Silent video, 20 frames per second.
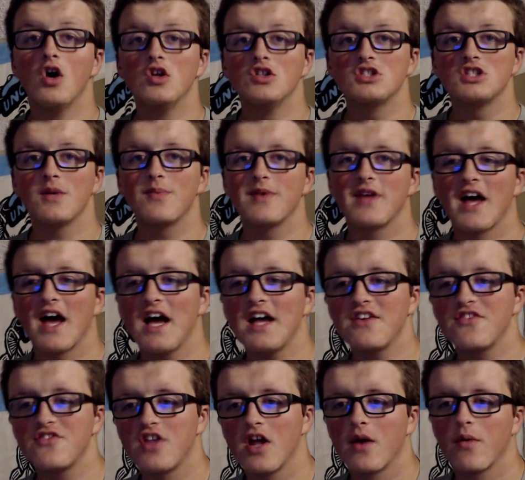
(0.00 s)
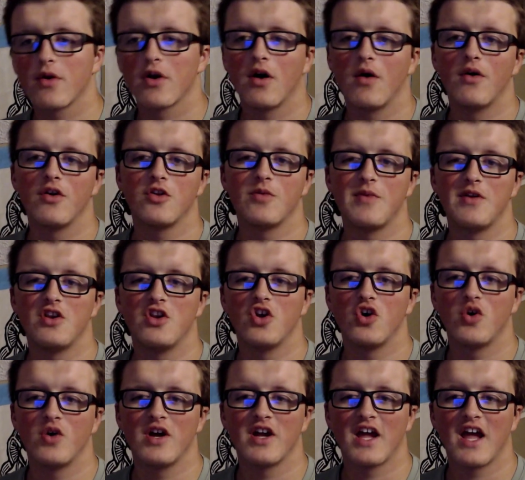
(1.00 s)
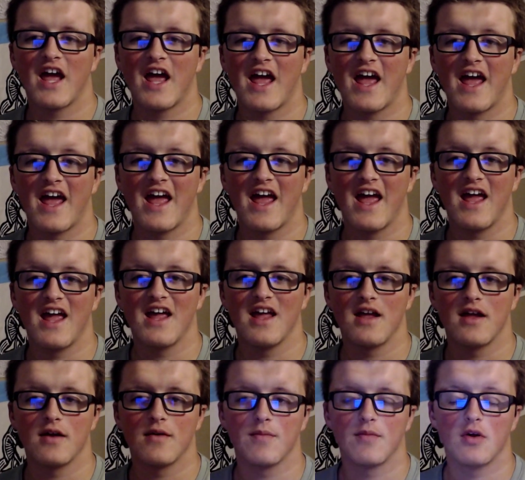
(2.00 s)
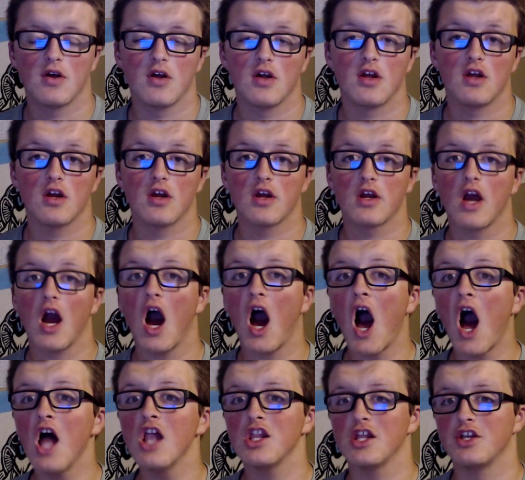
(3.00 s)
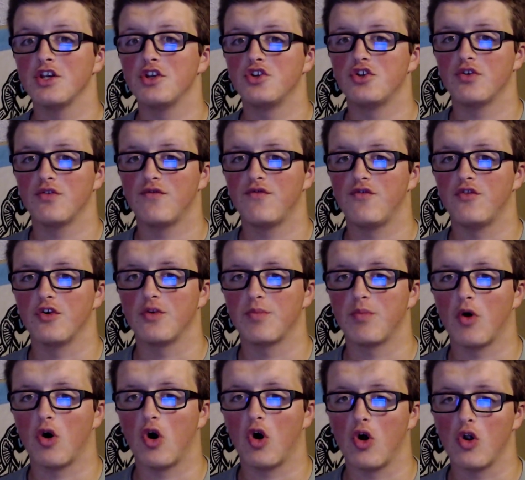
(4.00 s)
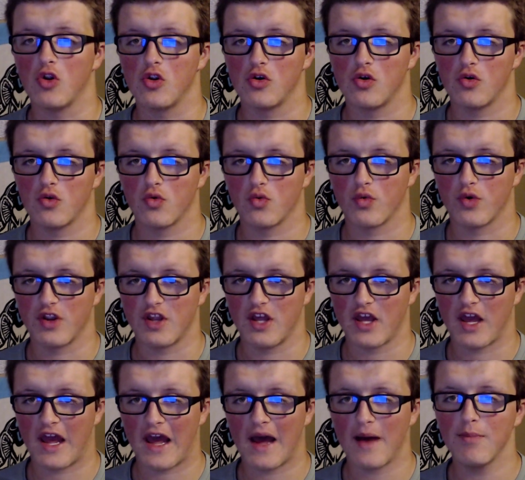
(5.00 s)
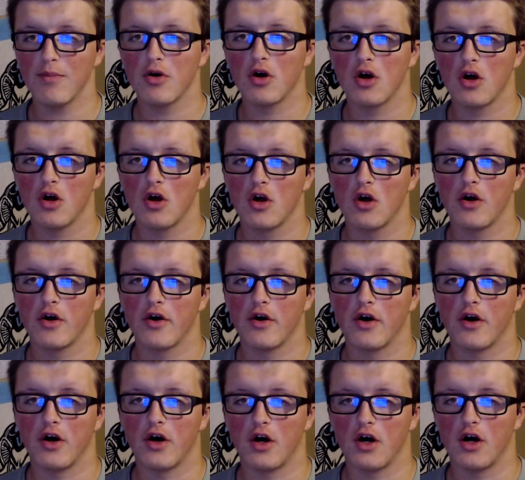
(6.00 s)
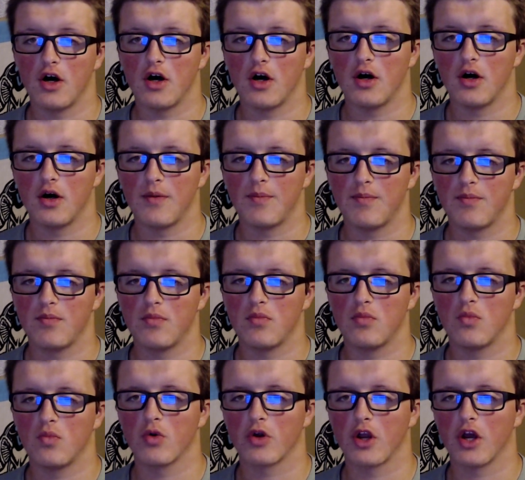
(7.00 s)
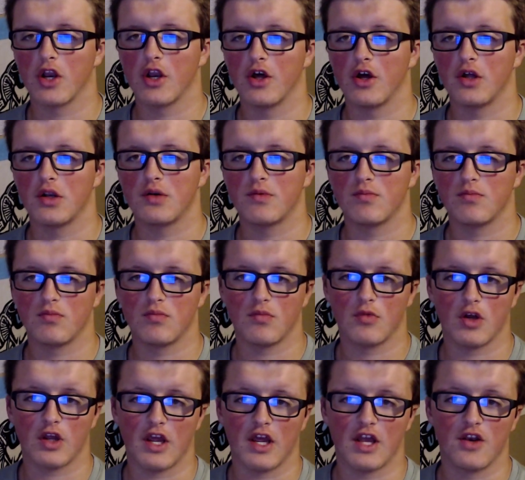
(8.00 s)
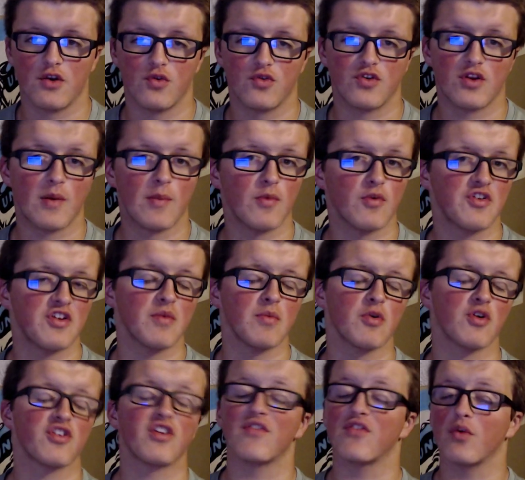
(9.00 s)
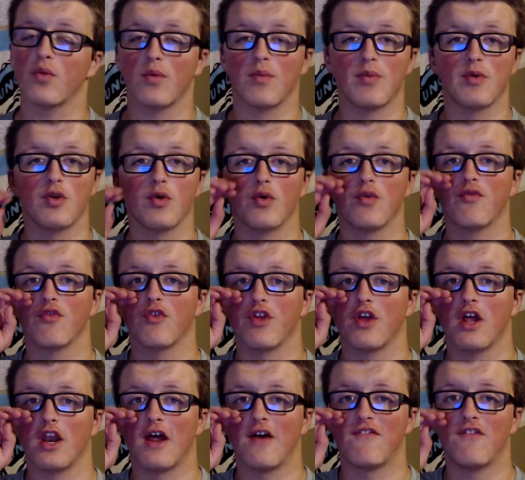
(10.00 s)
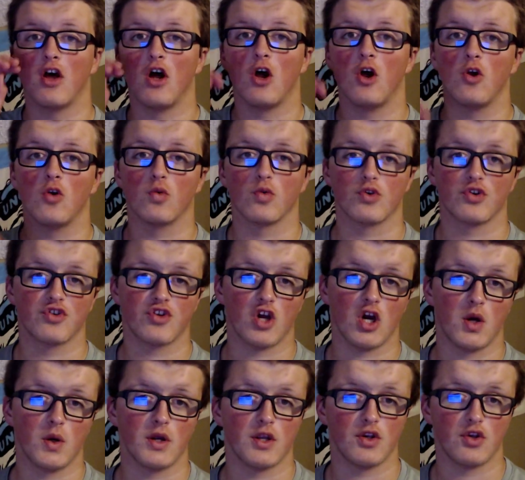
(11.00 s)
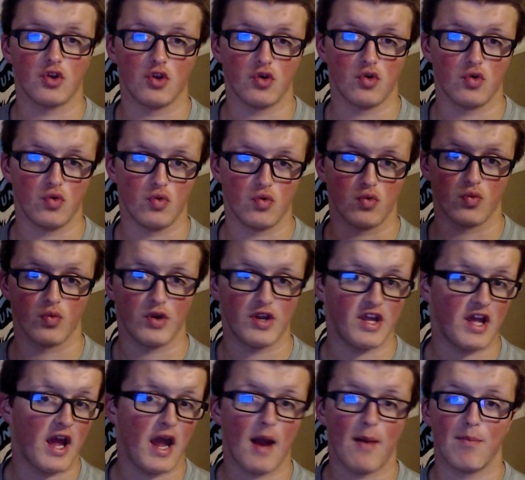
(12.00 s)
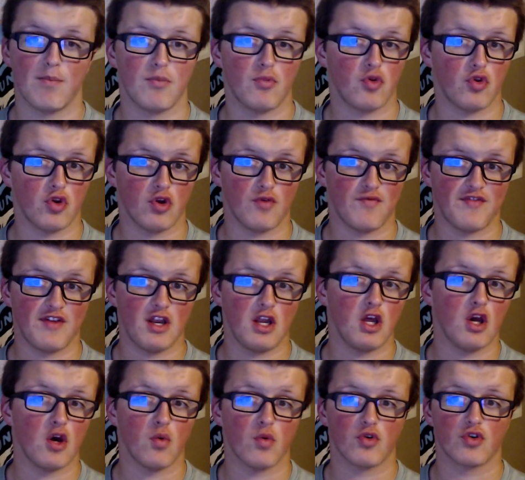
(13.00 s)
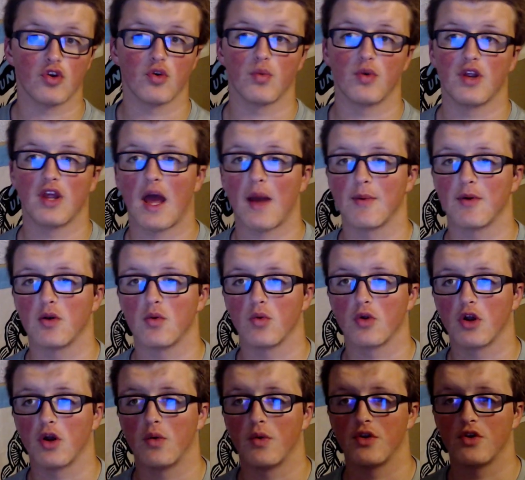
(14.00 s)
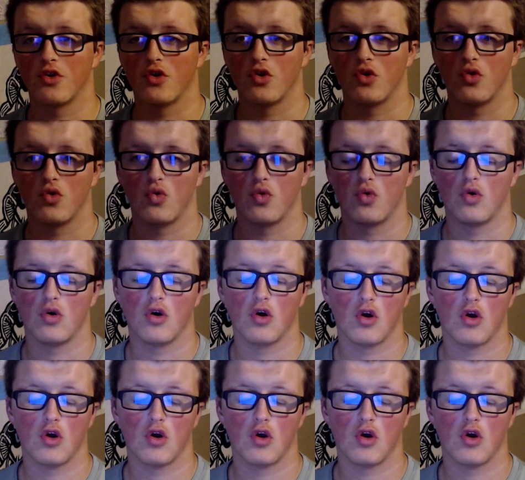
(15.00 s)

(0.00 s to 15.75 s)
What's up, you guys? Today we're going to be doing a college football recap. Uh, we're gonna again do some similar stuff that we've been doing for the NFL. We're just going to recap the video. We're just gonna recap it. We're going to